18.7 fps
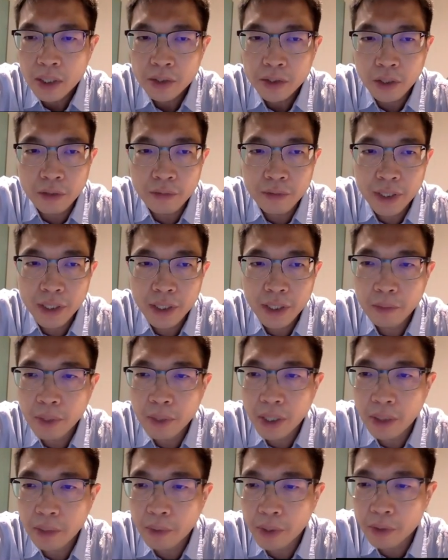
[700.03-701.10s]
So over here,
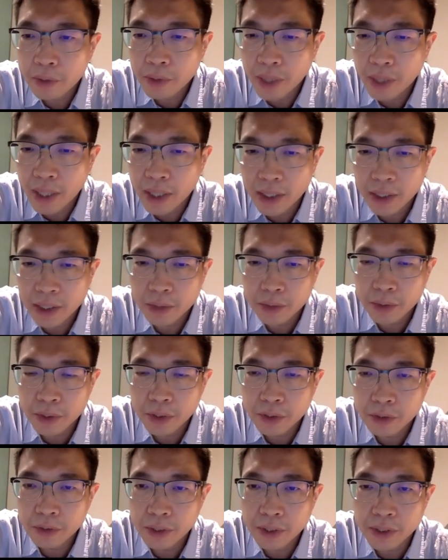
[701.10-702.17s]
what I want to highlight to
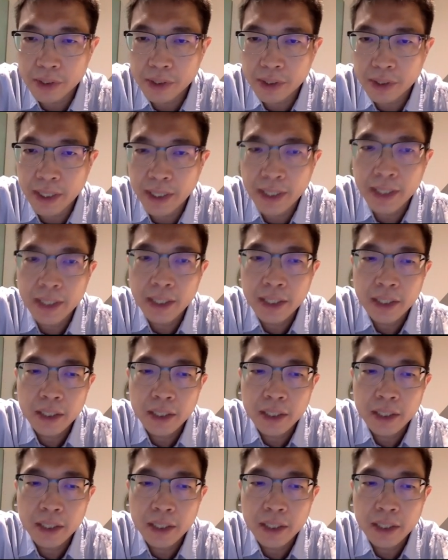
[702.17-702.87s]
you is that